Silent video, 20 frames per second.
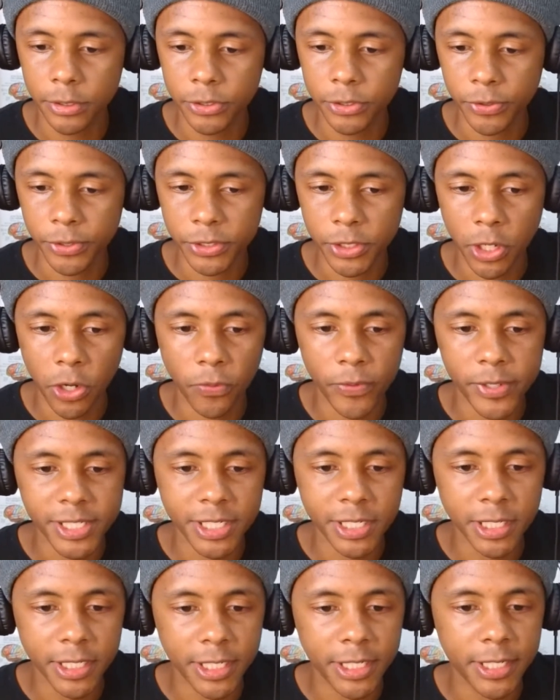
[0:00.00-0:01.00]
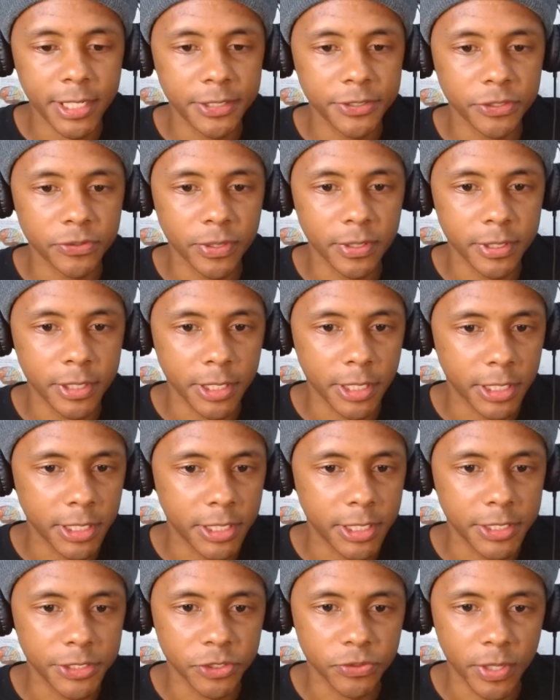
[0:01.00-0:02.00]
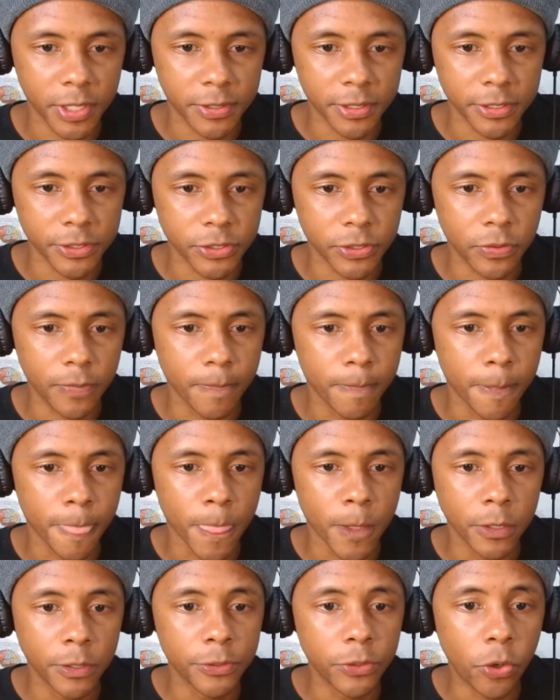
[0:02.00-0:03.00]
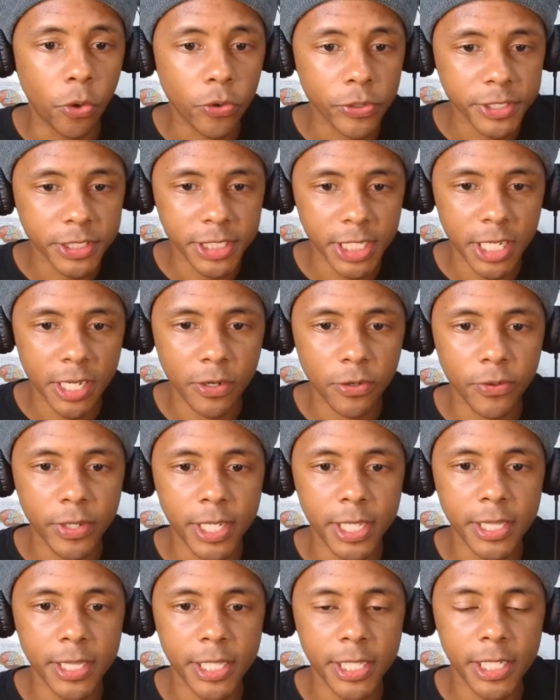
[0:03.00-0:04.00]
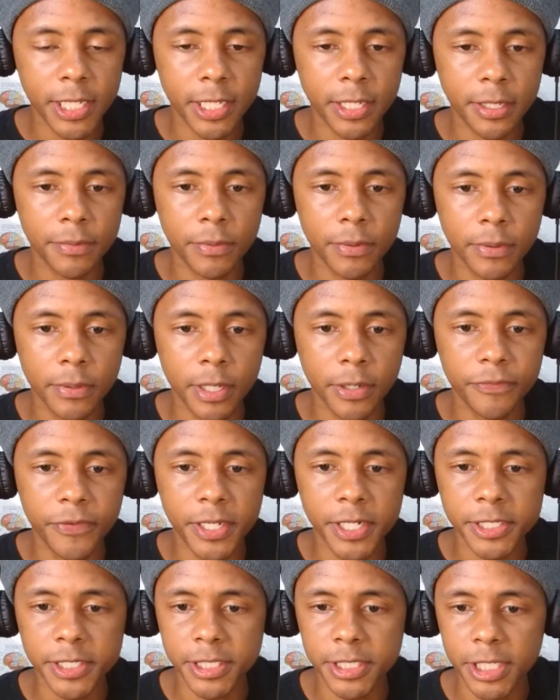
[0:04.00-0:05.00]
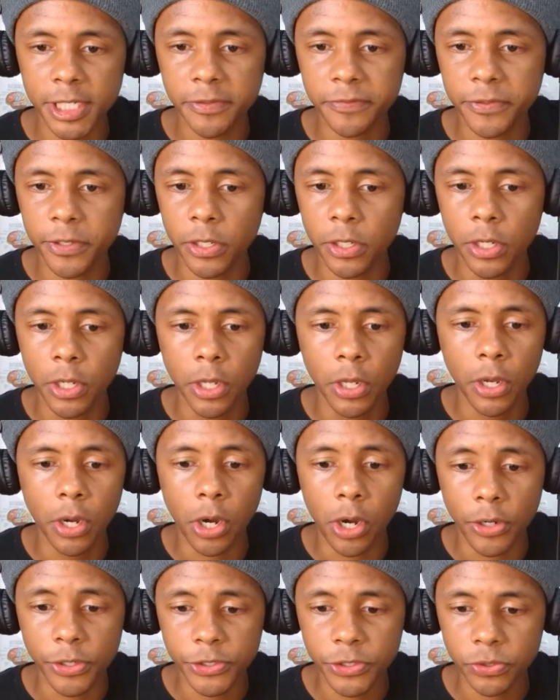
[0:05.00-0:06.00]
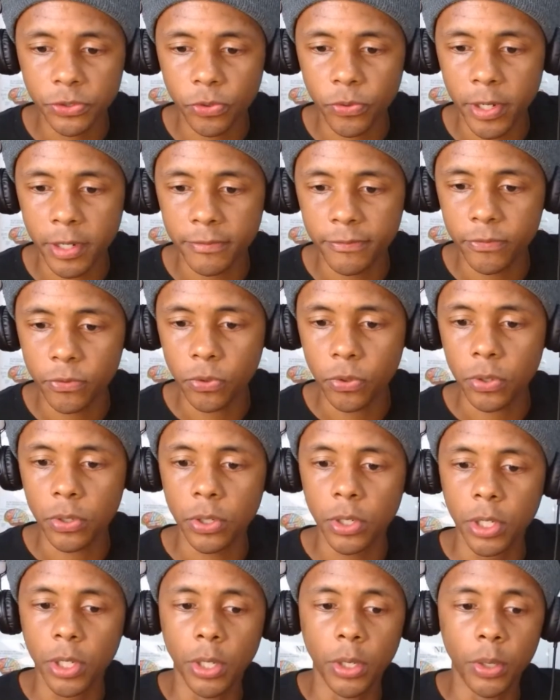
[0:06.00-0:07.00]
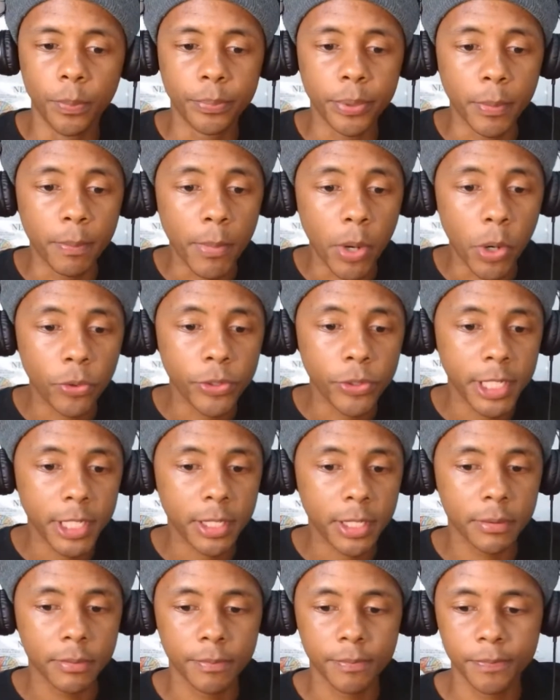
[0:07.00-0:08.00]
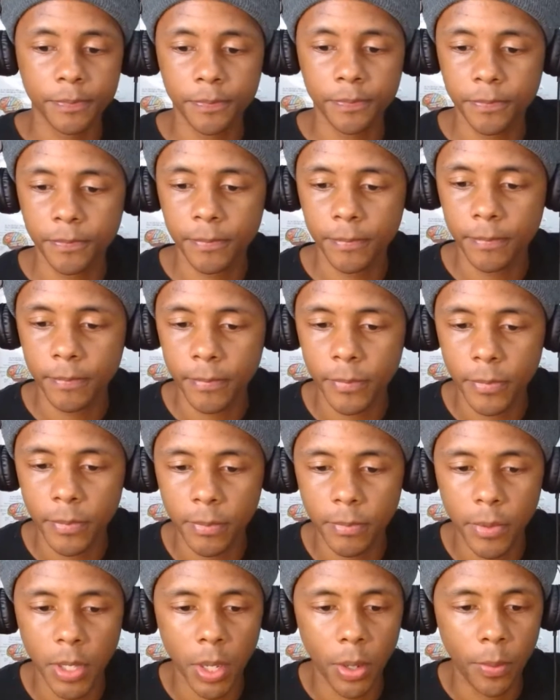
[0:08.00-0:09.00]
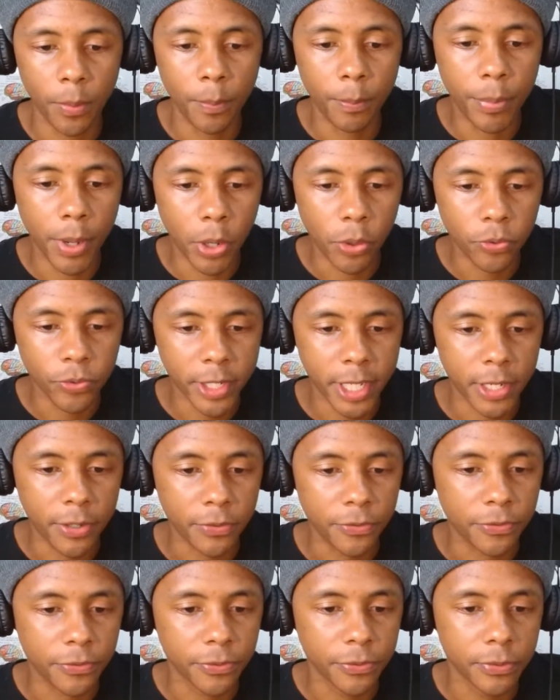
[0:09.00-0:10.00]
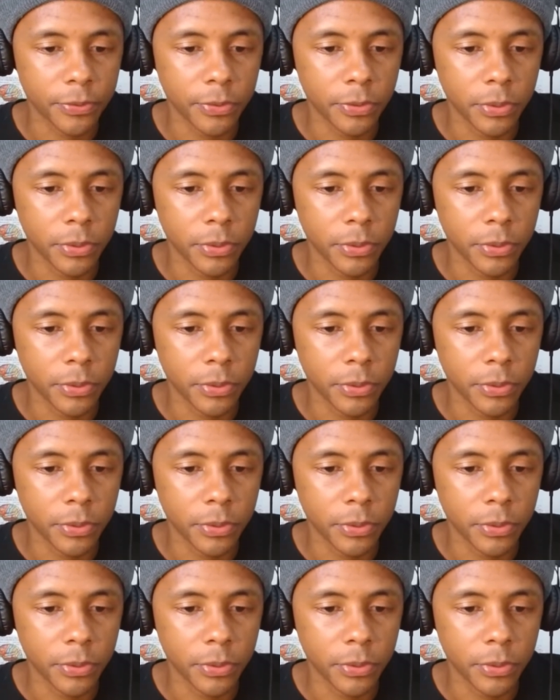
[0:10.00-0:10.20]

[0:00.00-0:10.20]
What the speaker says: So it's always clean and strengthen, clean and strengthen. So the horsetail and the avena sativa are also great for promoting bone health.